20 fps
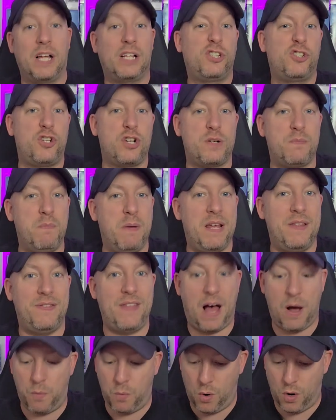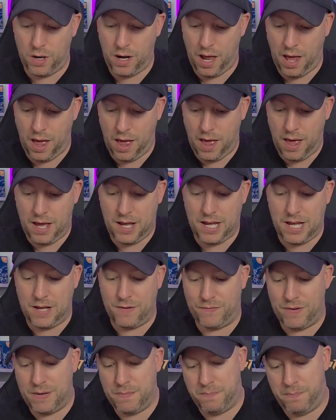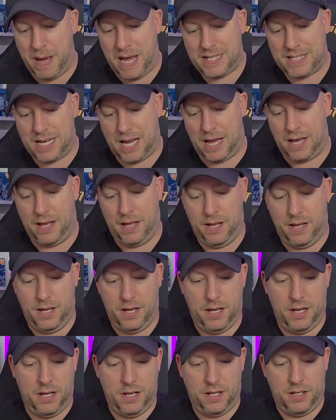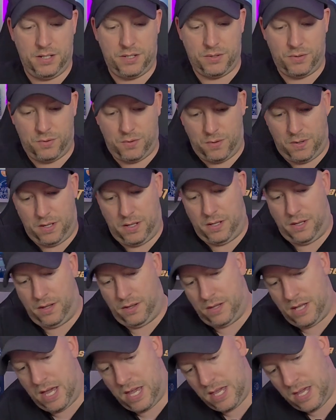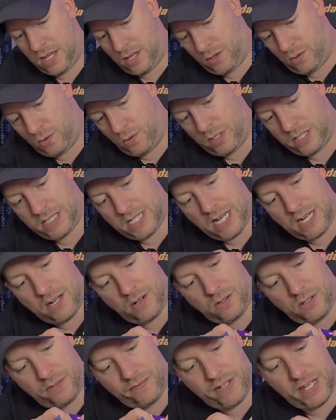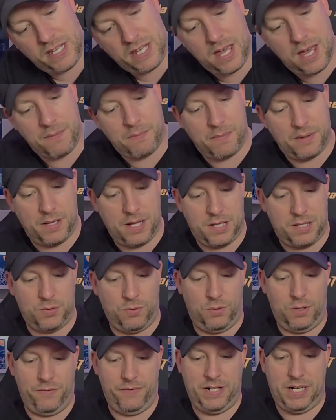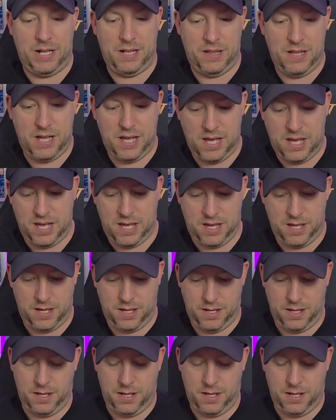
That's just made that one even better. So there you go. Is that all of it? Yep, that's all of it in there.